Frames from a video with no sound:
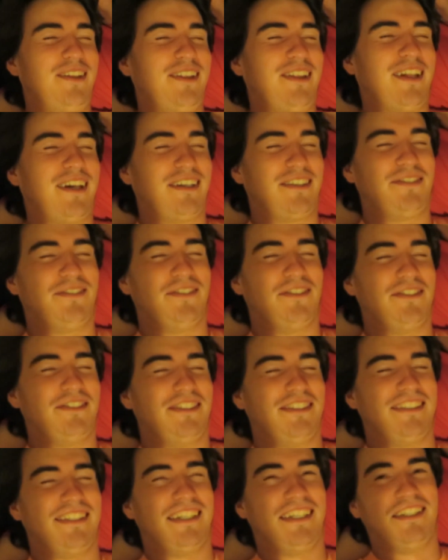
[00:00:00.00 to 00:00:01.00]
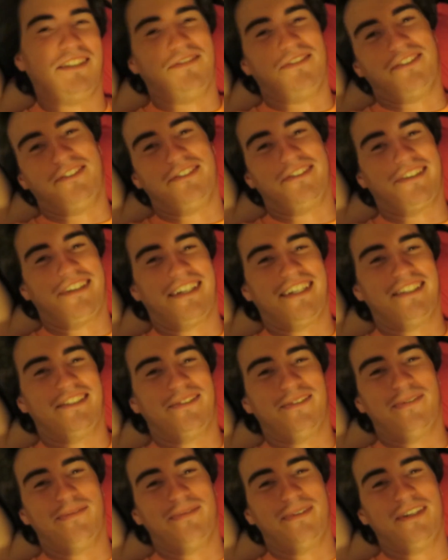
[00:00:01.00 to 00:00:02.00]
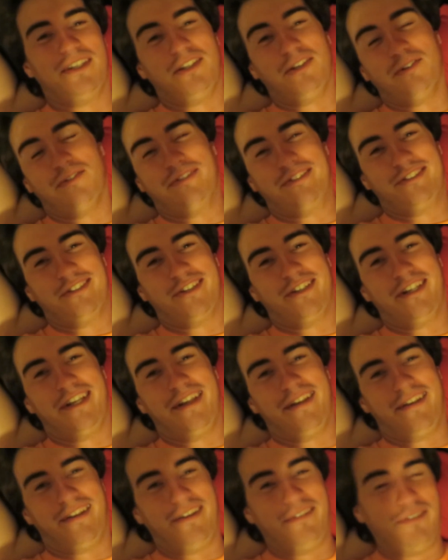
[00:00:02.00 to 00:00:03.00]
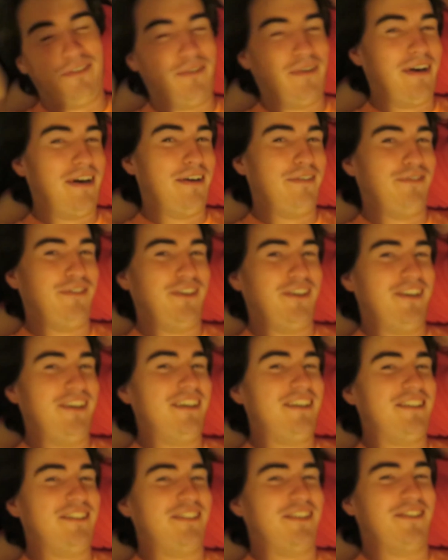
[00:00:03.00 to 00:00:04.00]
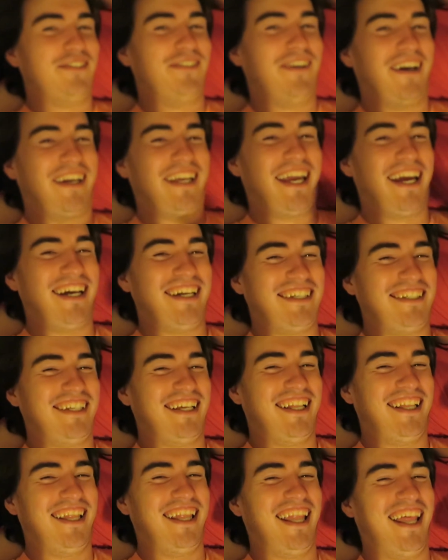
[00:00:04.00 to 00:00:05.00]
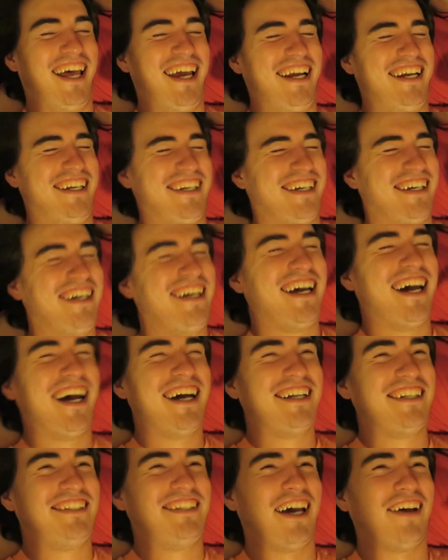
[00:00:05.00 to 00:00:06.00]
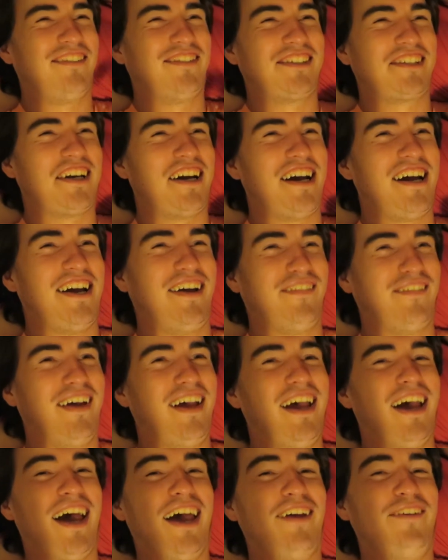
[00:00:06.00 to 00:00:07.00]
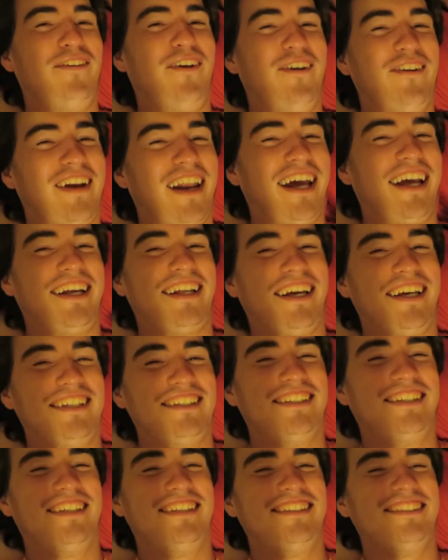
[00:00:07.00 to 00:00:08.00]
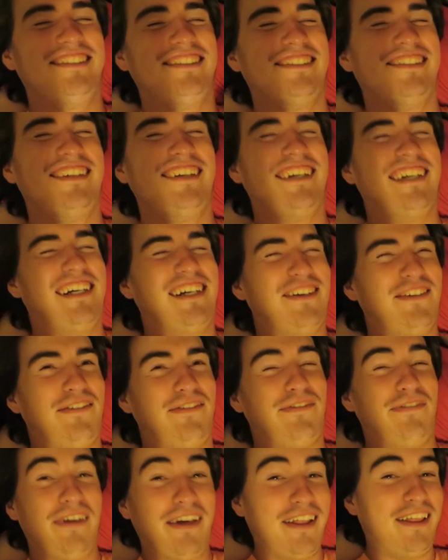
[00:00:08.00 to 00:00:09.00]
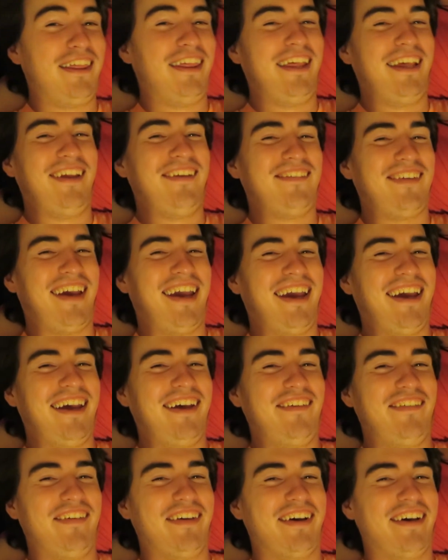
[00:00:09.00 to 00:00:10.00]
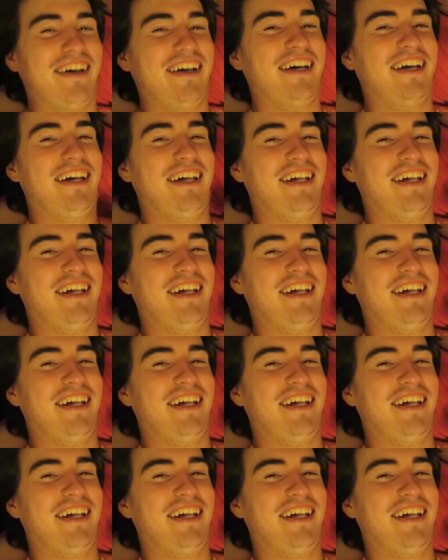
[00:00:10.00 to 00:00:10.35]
Thanks for watching today's video, guys. Hopefully you've enjoyed it, and if you have, don't forget to like and subscribe if you like his filthy behaviour.